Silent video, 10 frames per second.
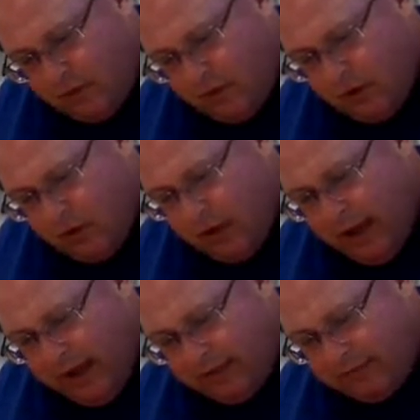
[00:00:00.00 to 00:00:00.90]
You
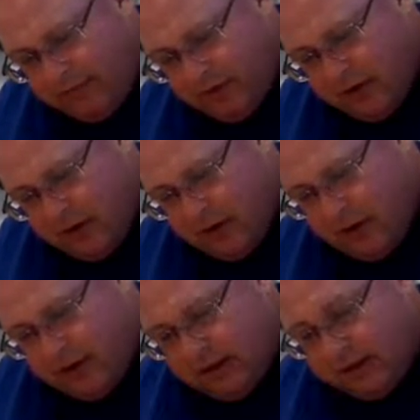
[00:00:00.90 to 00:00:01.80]
have
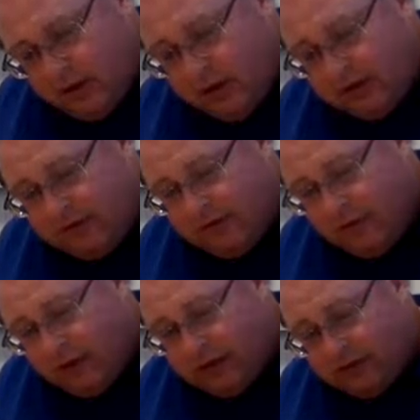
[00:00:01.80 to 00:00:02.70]
difficulty
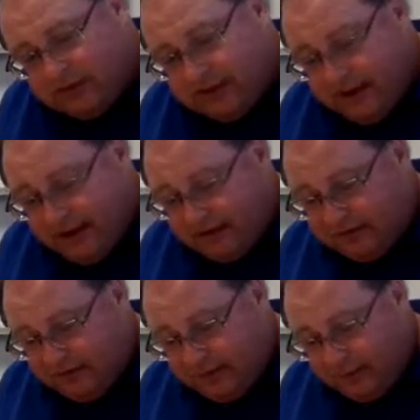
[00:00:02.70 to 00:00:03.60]
falling or staying
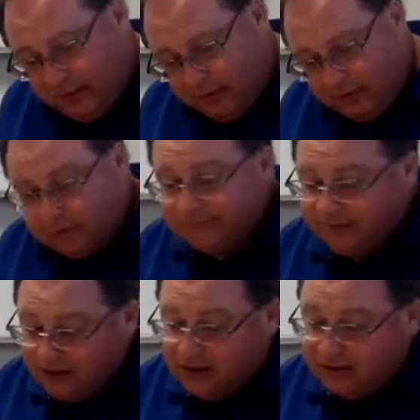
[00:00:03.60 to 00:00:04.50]
asleep.
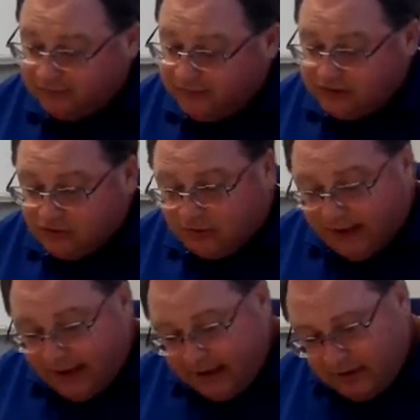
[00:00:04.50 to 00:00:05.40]
You saw
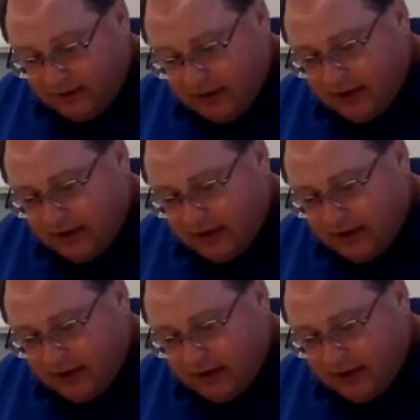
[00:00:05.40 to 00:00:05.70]
that.